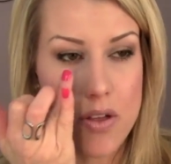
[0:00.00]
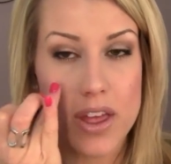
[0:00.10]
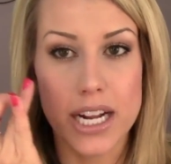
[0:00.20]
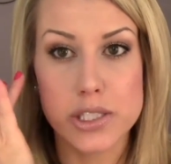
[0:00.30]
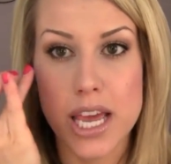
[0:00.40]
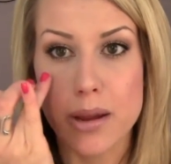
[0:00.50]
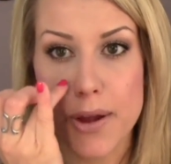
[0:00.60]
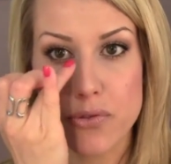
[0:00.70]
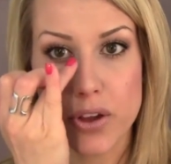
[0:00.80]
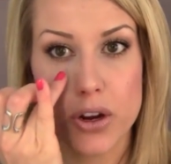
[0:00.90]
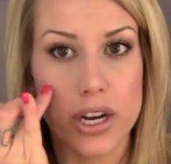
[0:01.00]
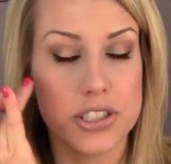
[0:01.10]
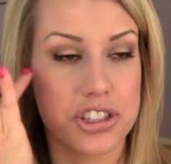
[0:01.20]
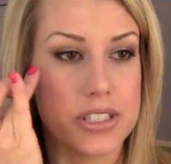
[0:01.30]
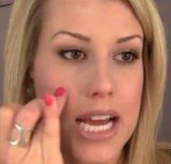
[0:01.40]
and then I take my finger
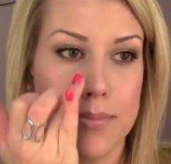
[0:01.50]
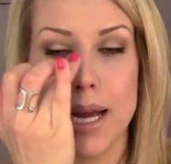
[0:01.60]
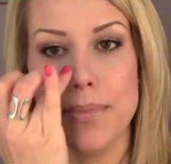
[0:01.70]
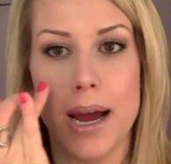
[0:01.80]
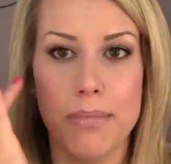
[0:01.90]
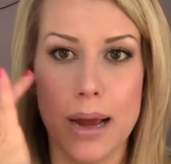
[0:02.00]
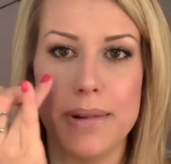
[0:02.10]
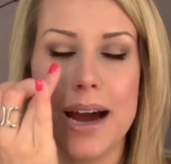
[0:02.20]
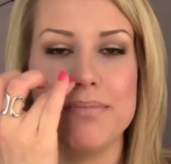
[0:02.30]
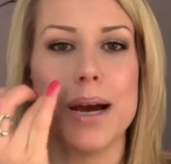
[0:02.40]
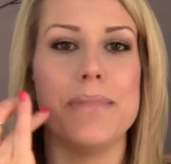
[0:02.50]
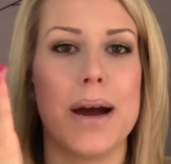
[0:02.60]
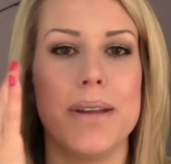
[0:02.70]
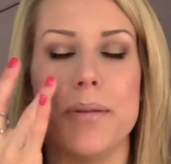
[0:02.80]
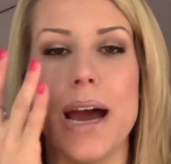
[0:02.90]
and just dab, dab, dab, dab, dab, dab,
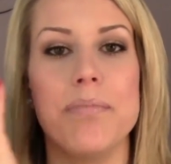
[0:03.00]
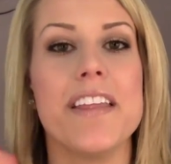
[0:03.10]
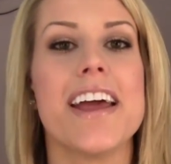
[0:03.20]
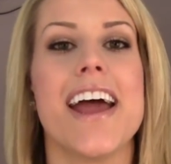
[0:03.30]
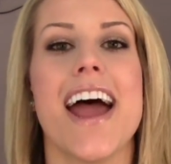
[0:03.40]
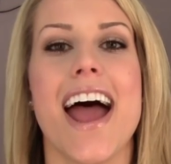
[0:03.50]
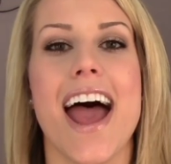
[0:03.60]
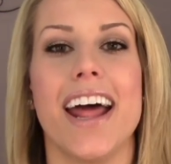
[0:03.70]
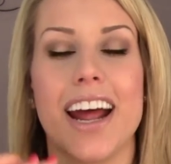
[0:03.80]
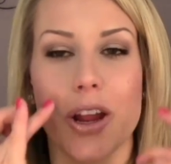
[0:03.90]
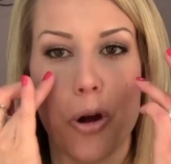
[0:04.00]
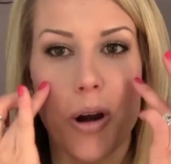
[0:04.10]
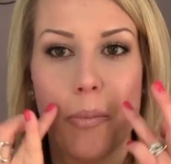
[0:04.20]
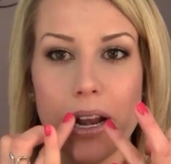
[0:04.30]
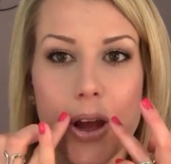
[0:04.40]
dab, dab, dab. And I go
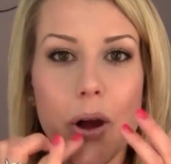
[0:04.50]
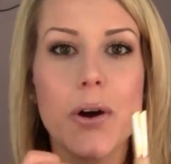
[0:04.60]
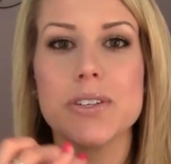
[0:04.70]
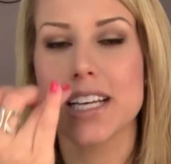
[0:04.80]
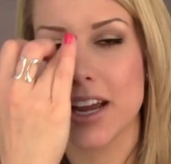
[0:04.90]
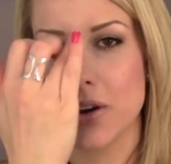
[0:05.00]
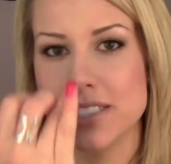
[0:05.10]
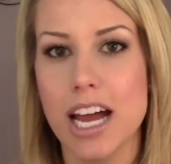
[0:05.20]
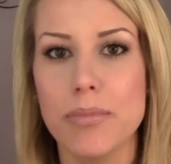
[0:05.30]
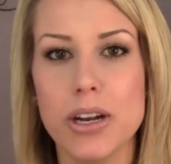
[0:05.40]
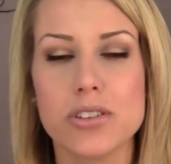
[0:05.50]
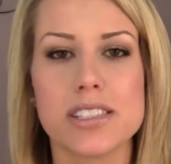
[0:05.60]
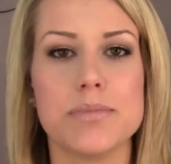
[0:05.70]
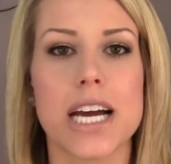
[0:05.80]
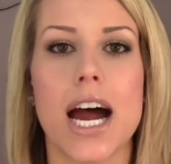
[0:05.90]
around my nose, I go down my
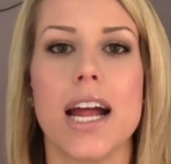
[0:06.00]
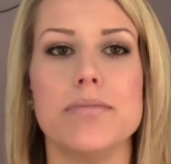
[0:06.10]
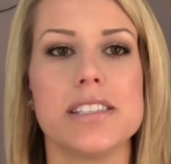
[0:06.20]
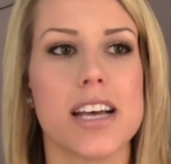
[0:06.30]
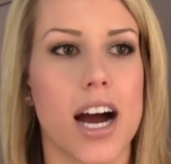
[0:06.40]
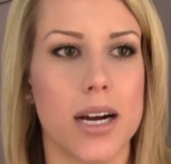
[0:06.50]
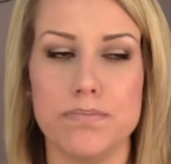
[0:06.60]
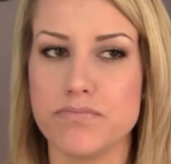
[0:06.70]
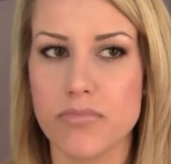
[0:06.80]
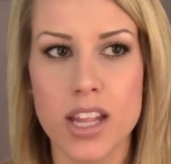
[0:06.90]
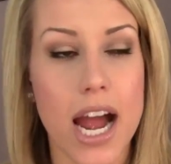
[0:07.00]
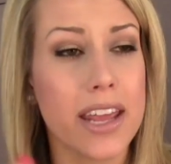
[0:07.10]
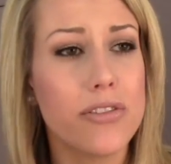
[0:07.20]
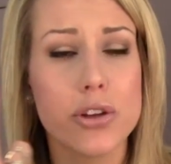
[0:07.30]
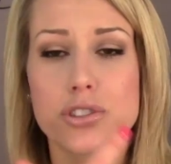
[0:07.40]
nose sometimes. Um,
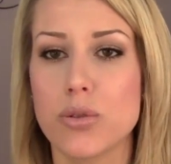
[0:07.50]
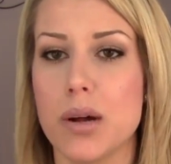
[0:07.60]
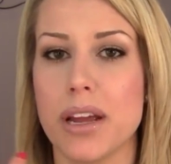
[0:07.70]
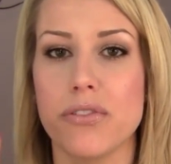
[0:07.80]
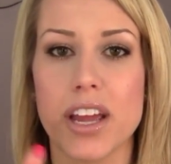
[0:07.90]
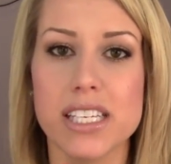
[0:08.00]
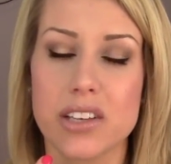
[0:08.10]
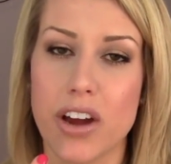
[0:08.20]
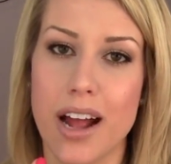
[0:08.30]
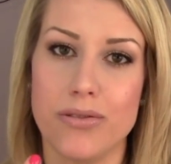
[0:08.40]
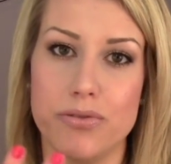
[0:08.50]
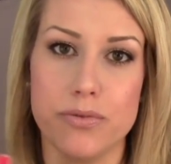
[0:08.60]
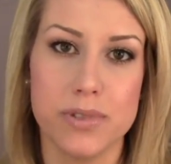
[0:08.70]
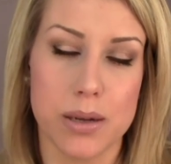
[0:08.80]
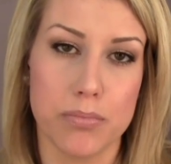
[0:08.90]
I even use it around my face if I
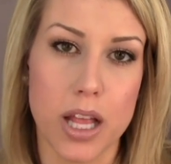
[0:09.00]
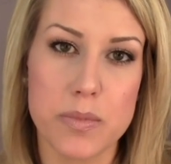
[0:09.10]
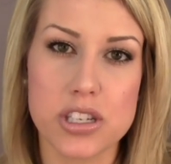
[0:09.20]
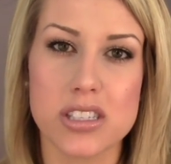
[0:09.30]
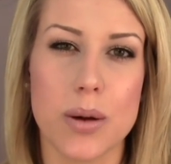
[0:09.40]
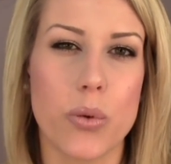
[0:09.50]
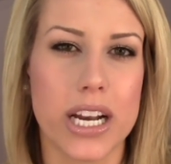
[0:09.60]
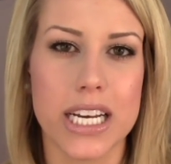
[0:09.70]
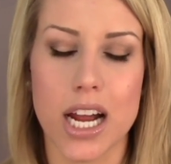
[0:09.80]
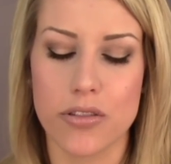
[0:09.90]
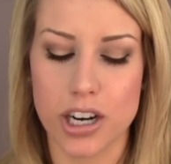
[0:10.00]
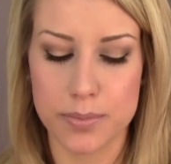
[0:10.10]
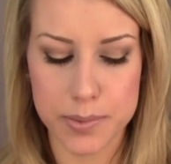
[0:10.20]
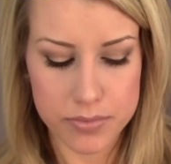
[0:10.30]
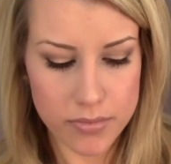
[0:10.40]
have some blemishes I'm wanting to cover
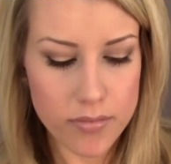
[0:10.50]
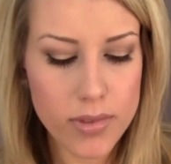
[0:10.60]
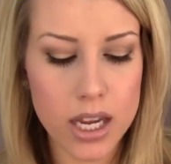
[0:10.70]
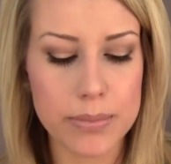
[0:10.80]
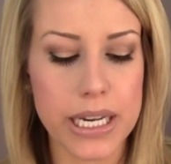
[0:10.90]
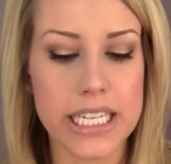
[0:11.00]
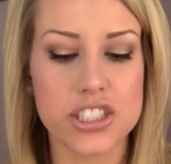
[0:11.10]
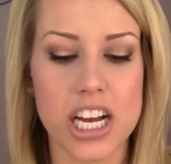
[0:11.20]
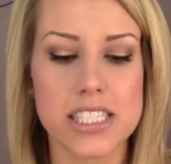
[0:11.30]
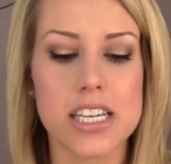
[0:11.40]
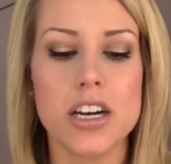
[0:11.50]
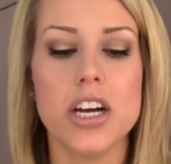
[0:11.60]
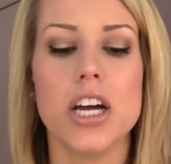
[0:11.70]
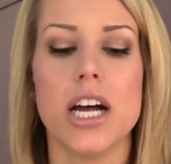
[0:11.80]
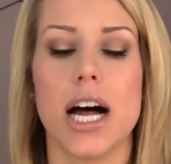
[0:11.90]
up, but it just,
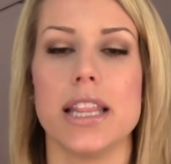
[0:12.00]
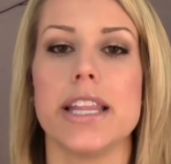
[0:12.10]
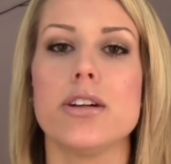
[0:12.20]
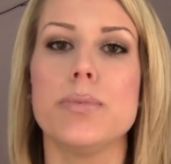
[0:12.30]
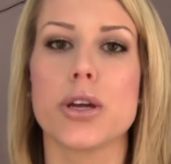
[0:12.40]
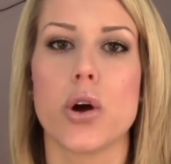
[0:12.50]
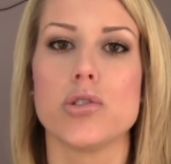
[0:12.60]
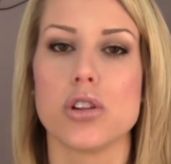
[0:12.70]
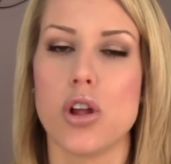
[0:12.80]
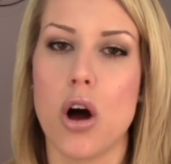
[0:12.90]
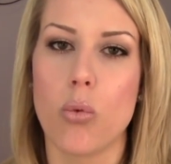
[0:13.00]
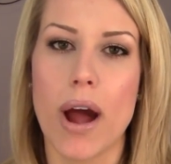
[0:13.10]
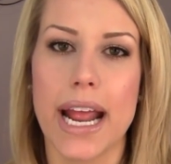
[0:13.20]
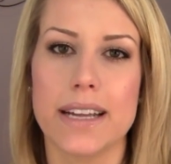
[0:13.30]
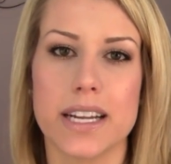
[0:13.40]
a little bit goes a long
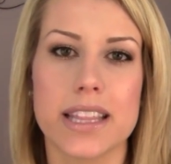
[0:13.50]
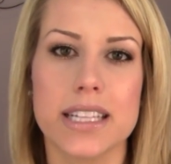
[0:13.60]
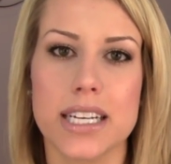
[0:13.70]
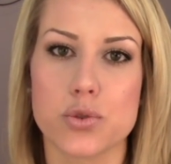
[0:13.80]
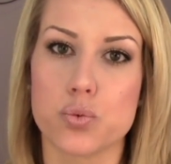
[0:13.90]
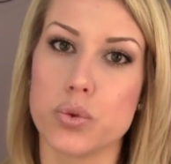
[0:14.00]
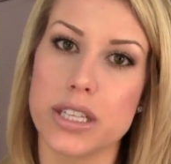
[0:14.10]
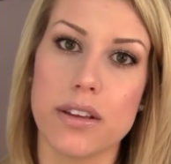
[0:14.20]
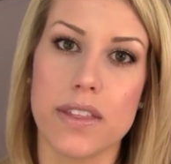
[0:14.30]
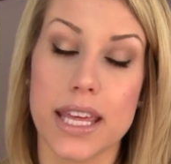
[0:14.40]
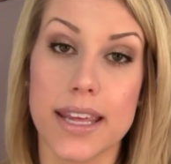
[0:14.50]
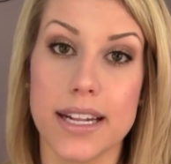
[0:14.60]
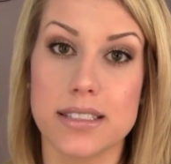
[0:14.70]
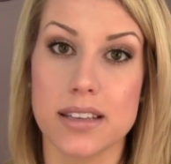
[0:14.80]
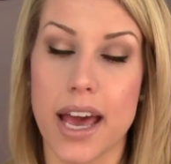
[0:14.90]
way. And I think that's really the
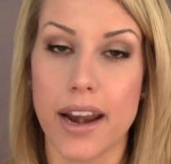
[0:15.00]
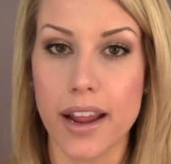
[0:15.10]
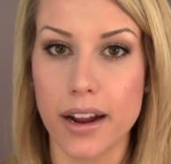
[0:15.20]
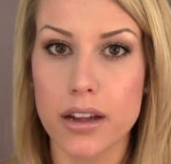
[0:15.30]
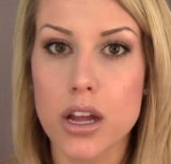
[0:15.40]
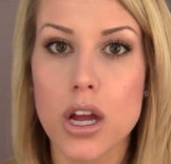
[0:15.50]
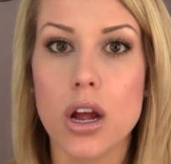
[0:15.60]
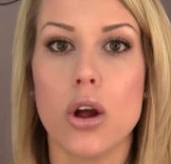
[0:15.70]
key to getting